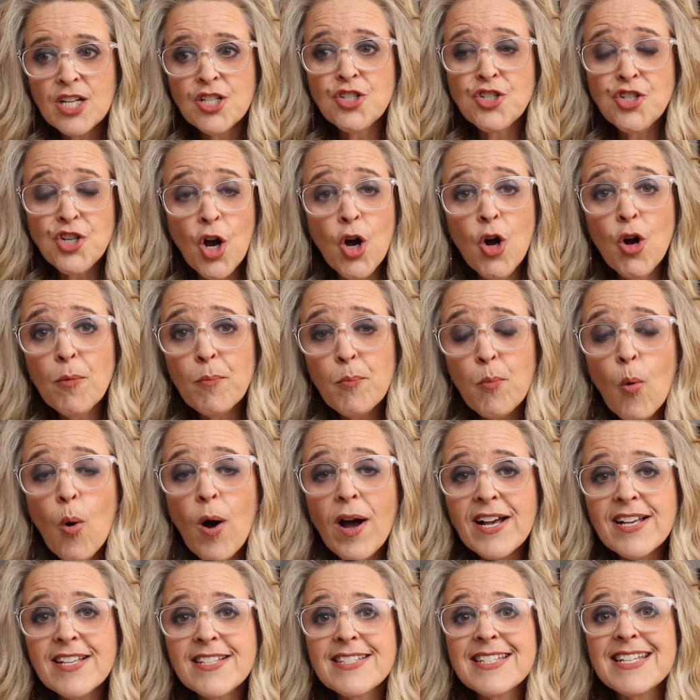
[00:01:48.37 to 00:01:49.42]
Job
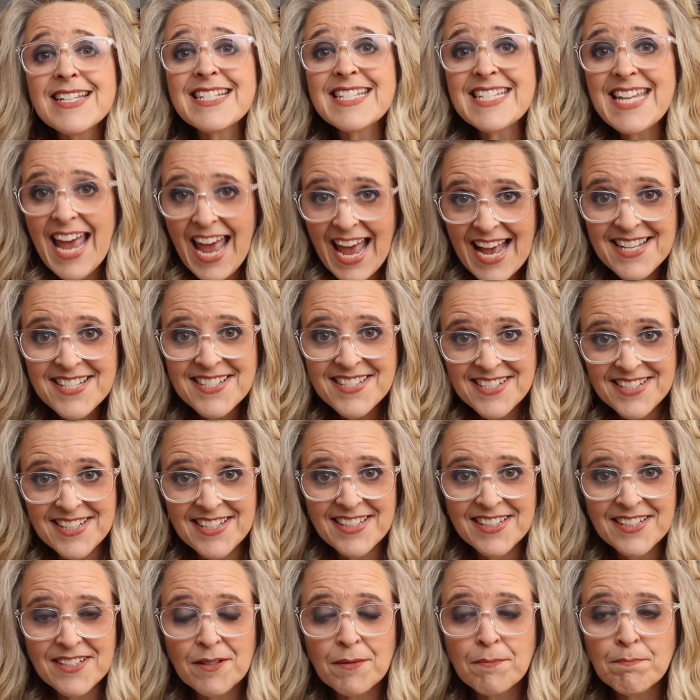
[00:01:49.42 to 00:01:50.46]
was
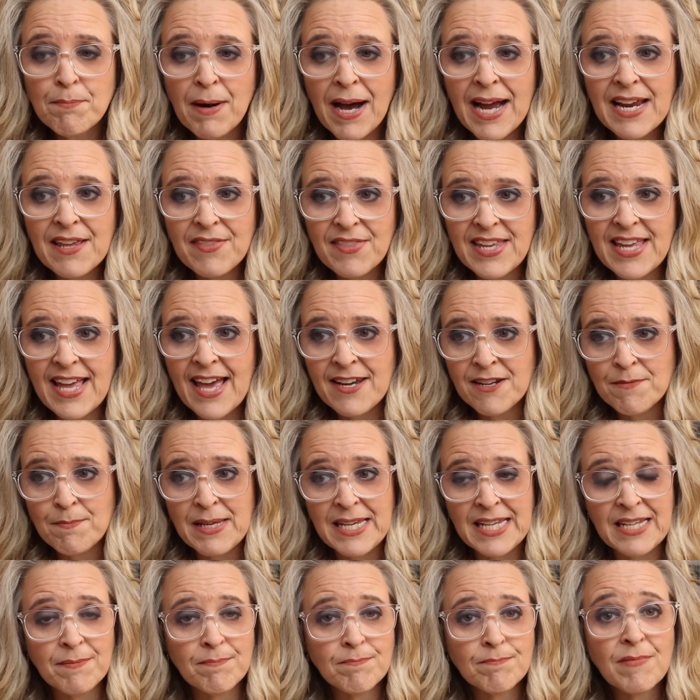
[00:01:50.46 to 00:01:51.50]
tested by the
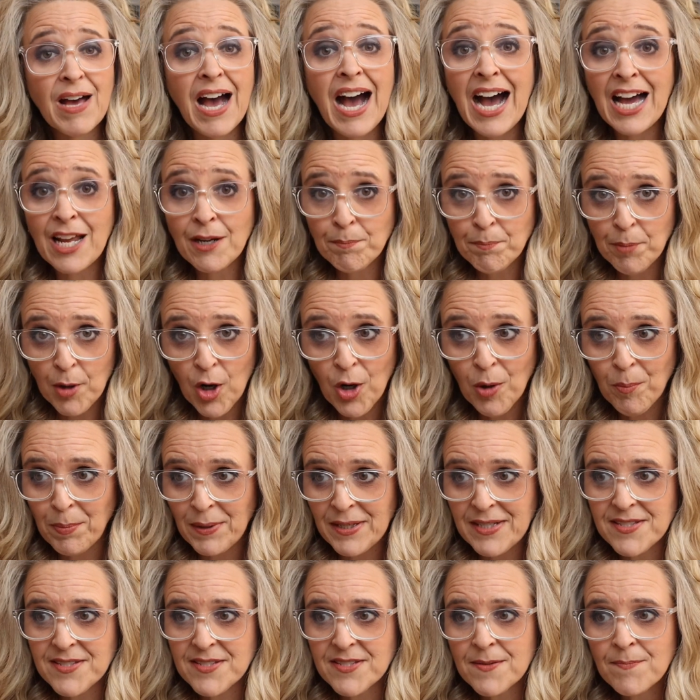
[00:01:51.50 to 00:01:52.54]
enemy on
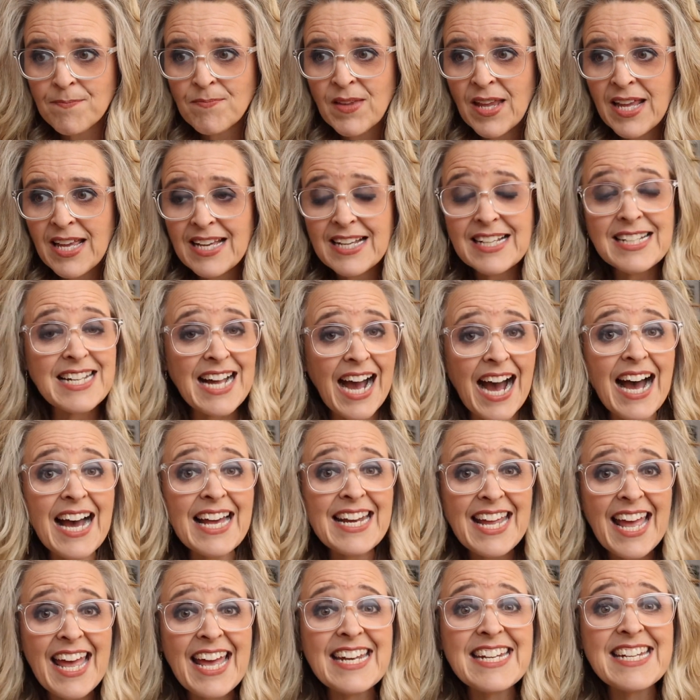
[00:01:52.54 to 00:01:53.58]
purpose. God
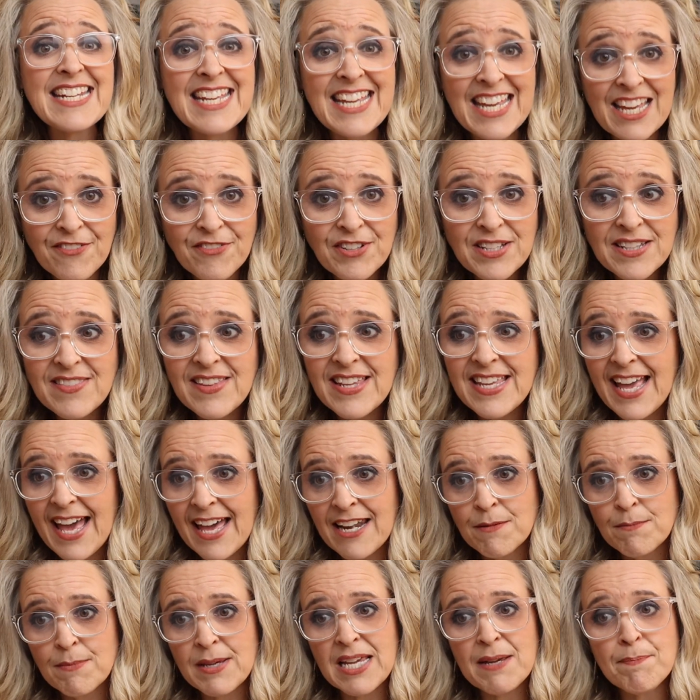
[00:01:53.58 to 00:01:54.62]
had given the
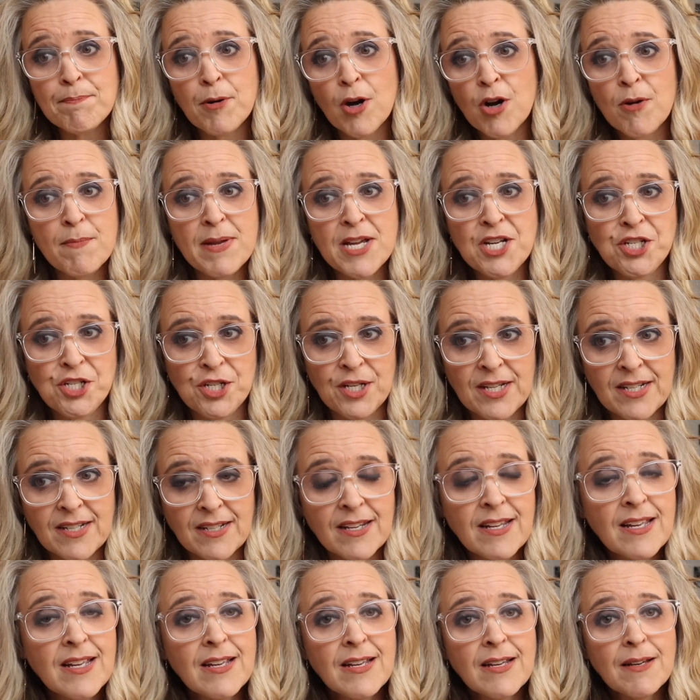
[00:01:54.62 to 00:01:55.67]
enemy
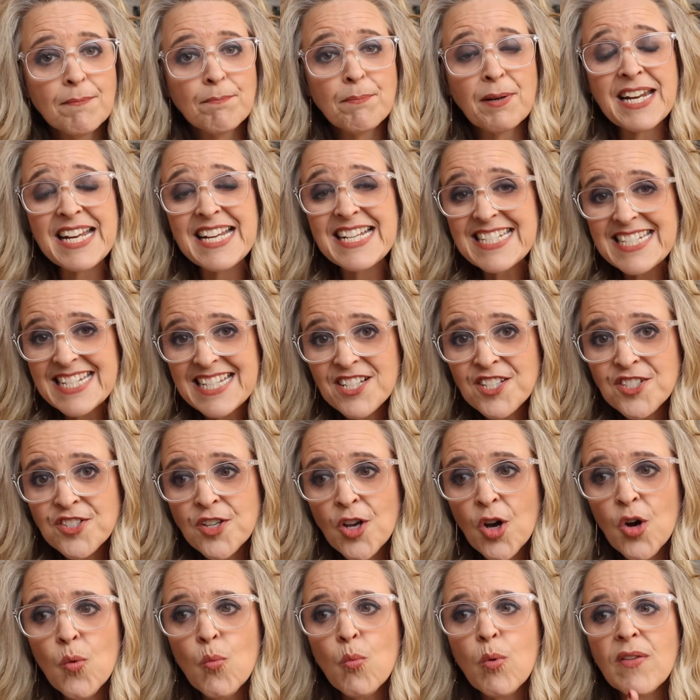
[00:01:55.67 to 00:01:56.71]
permission, but he did
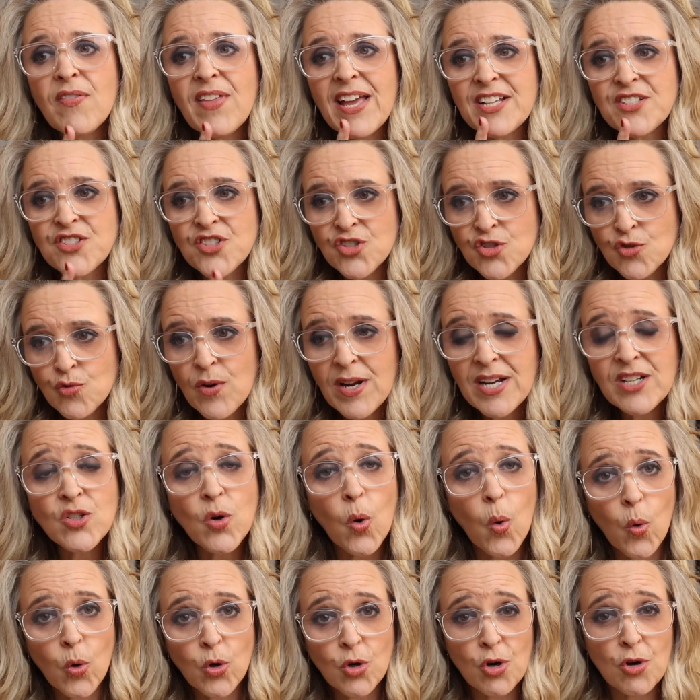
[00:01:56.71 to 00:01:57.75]
so with a strict
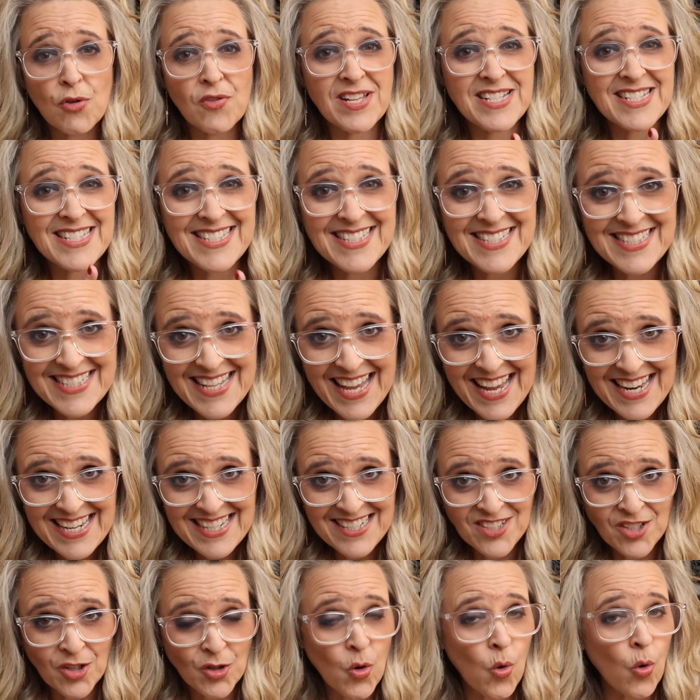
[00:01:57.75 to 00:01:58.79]
order that
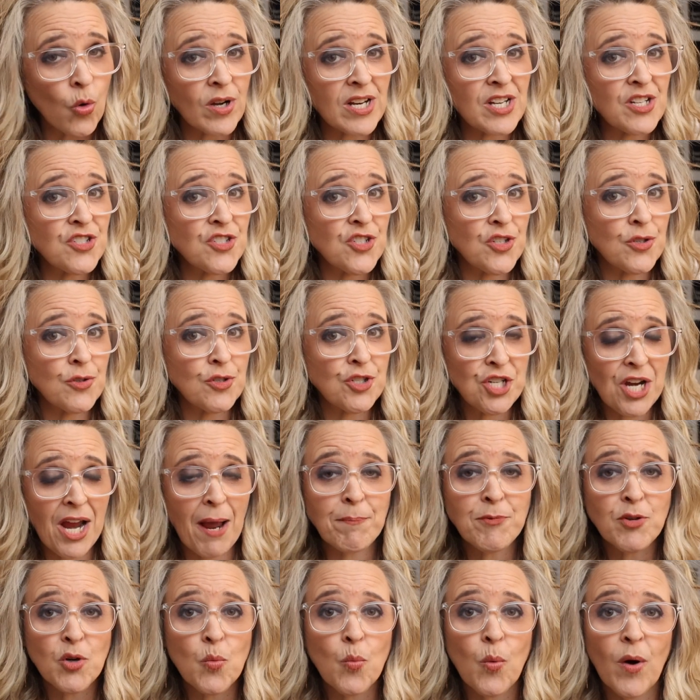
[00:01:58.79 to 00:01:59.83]
Satan, according to
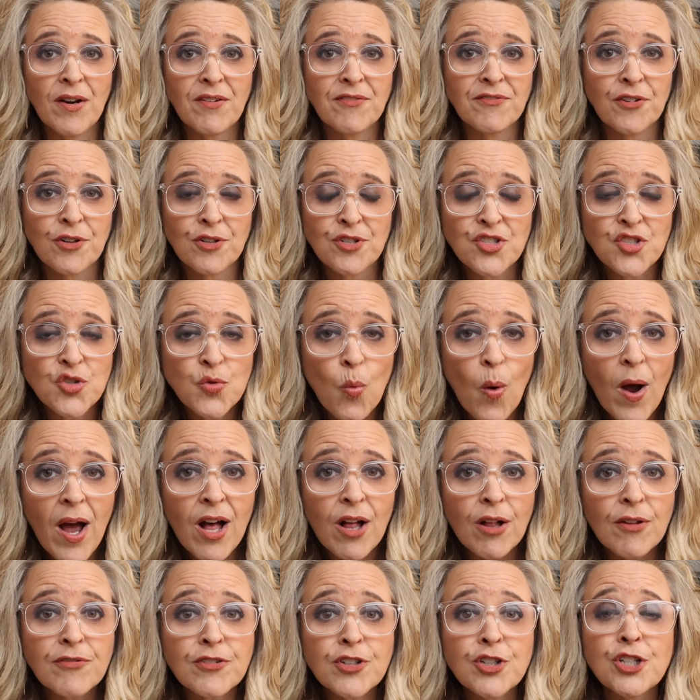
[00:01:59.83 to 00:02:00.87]
chapter 1, verse
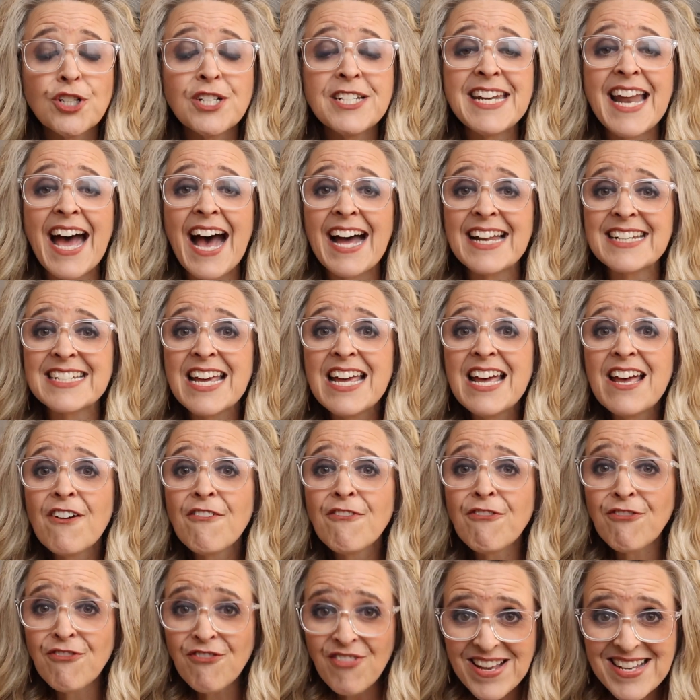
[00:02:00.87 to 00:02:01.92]
12, could not
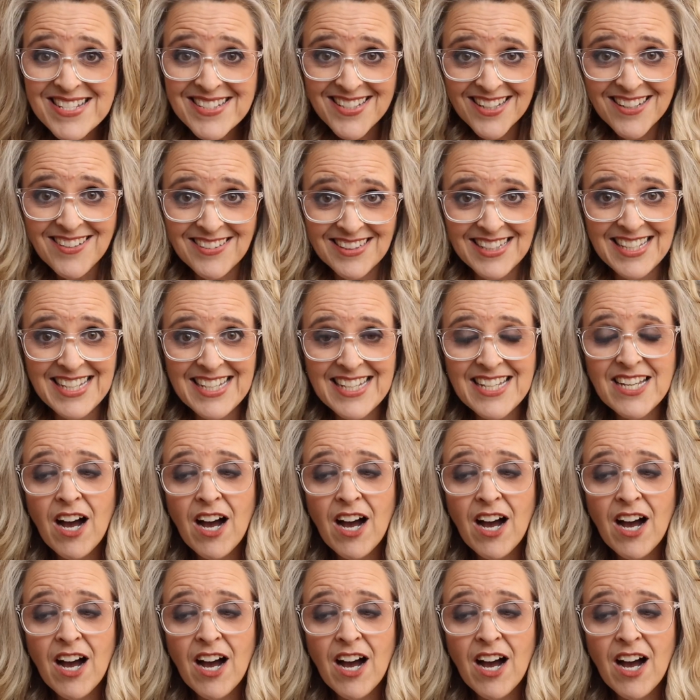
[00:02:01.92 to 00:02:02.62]
physically